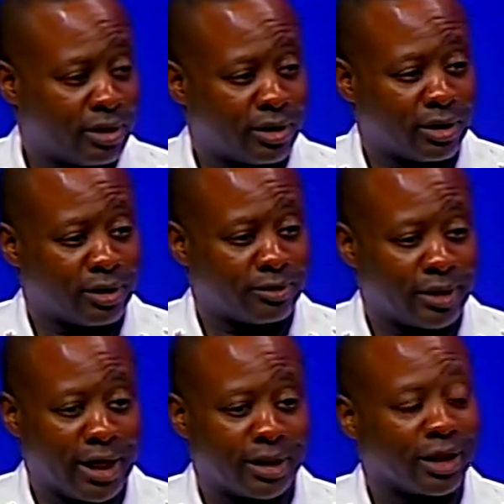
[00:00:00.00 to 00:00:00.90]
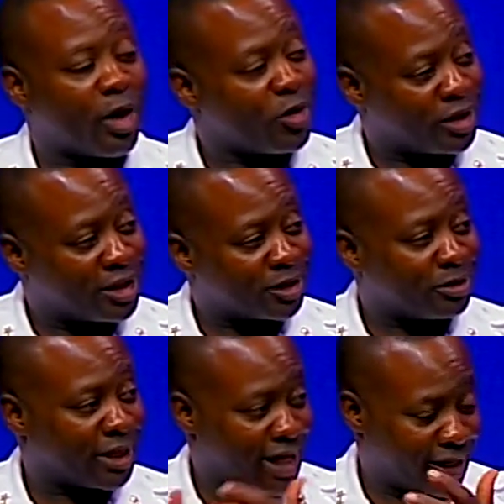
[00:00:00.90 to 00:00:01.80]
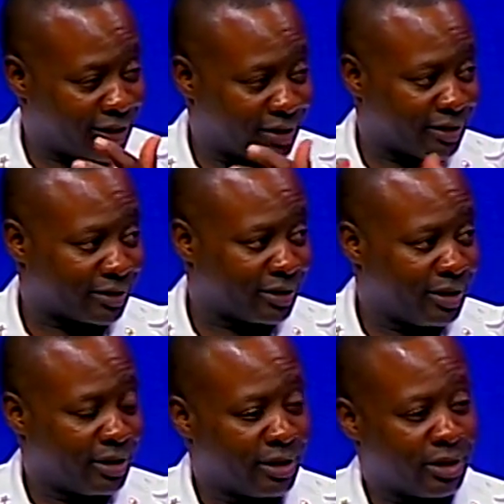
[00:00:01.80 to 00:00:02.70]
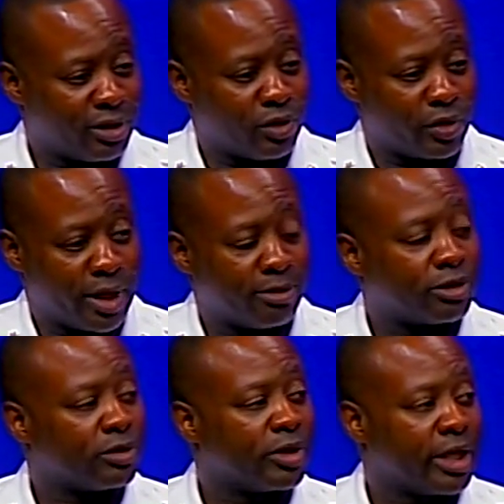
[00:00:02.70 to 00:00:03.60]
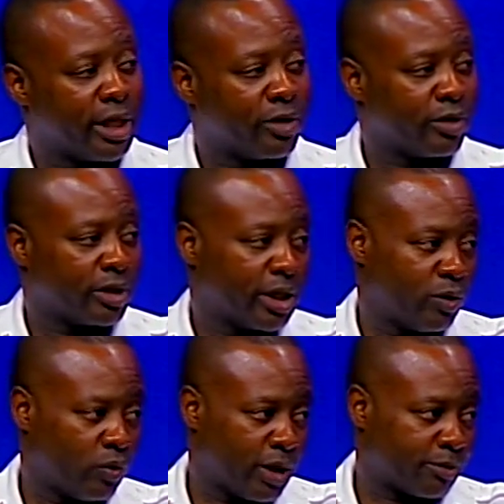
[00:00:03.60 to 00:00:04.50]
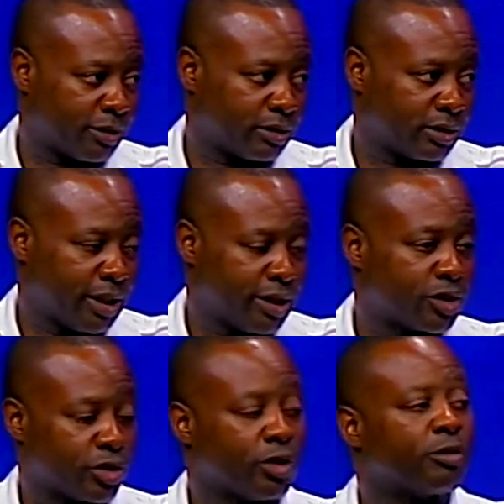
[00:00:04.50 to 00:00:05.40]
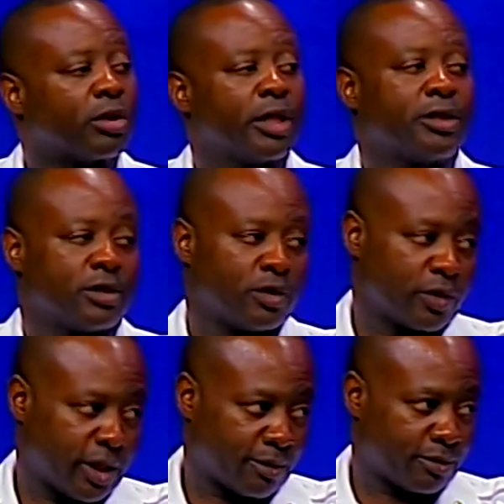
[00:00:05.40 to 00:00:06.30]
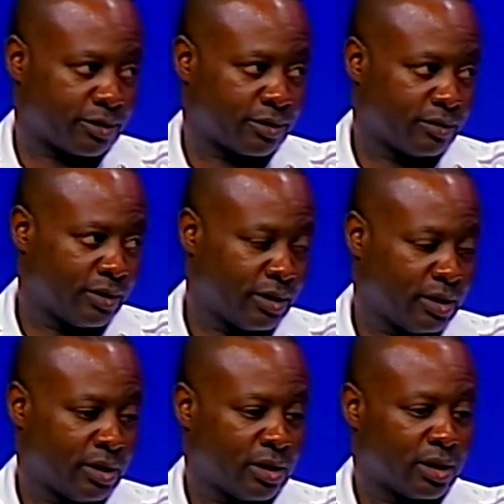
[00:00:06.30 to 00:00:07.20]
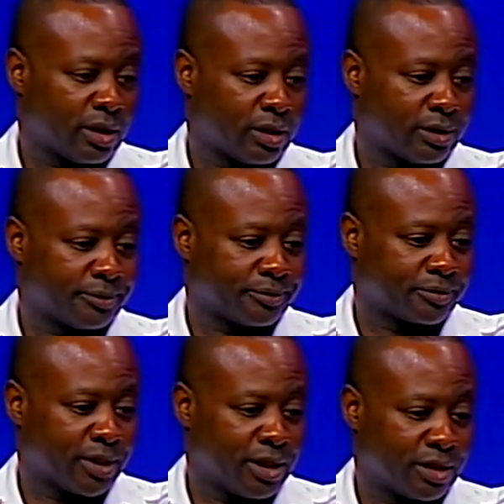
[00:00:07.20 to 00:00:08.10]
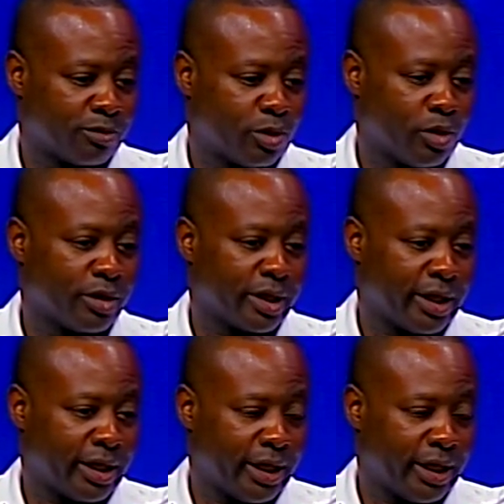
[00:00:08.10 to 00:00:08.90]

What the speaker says: not the long guns, but the handguns, you're able to carry a weapon in certain places on campus. It's important that